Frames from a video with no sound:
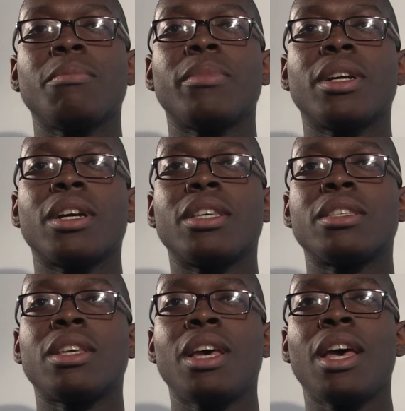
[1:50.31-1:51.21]

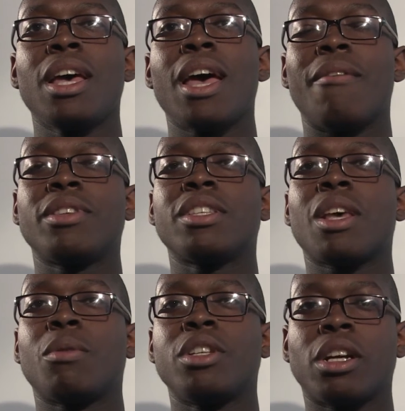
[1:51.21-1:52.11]
because ever since I
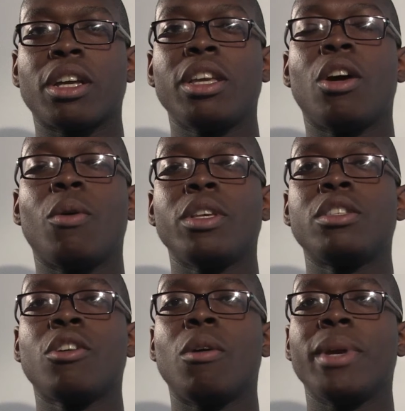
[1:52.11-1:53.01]
was younger, he always
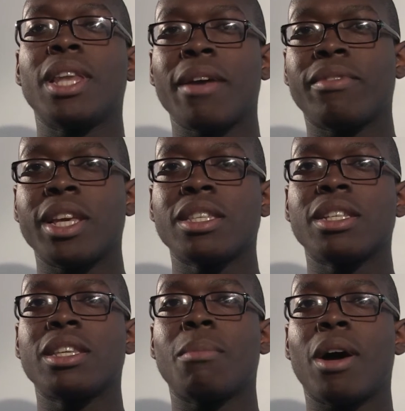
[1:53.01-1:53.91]
taught me life
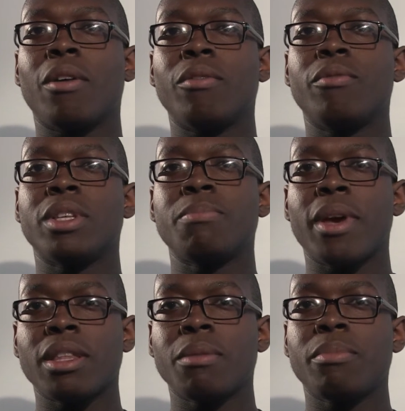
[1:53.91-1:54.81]
lessons about
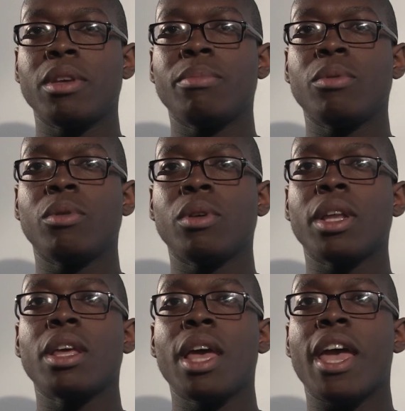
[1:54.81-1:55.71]
respecting people
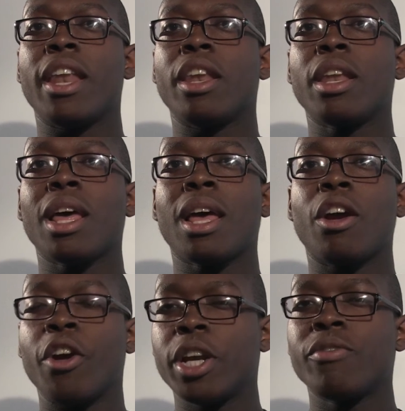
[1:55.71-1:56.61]
and
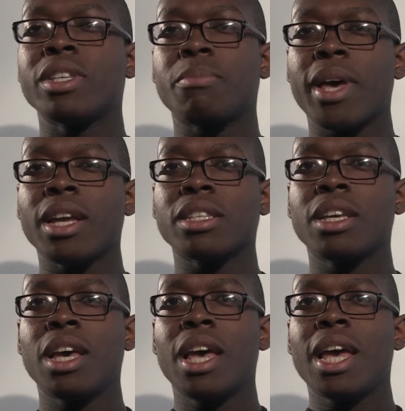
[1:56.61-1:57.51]
earning respect,
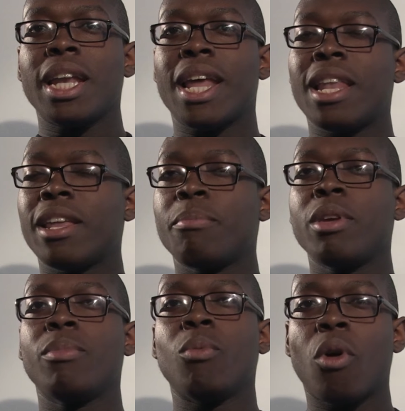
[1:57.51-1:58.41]
not letting
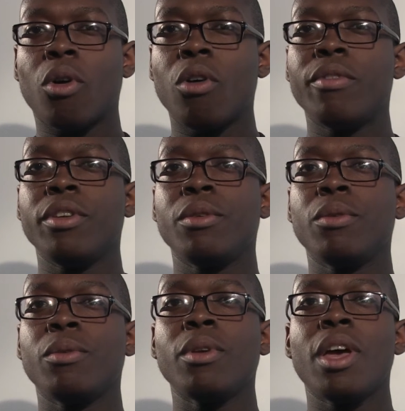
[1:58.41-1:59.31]
people walk over
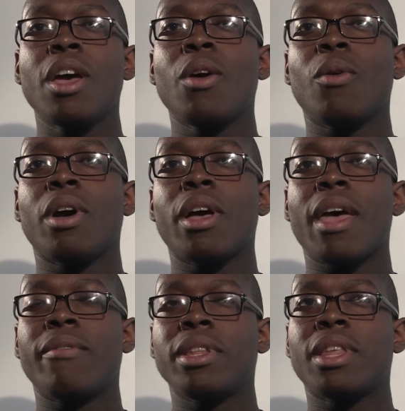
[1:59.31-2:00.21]
you,
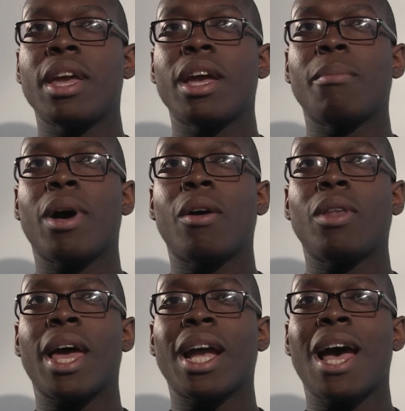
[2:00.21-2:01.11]
everything about
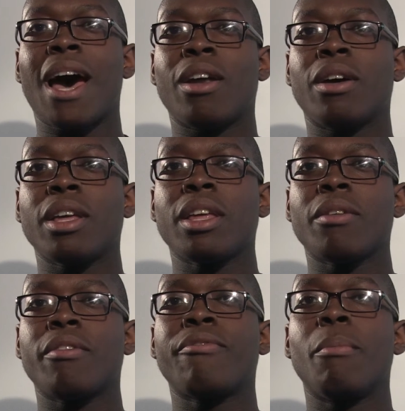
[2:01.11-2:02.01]
like how to,
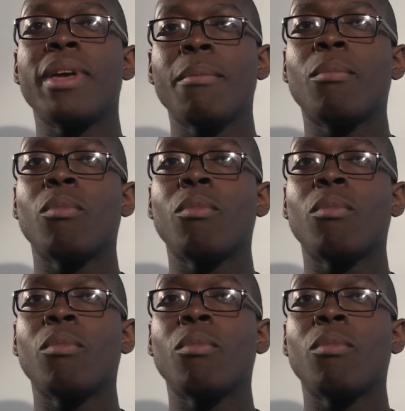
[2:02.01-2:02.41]
from him,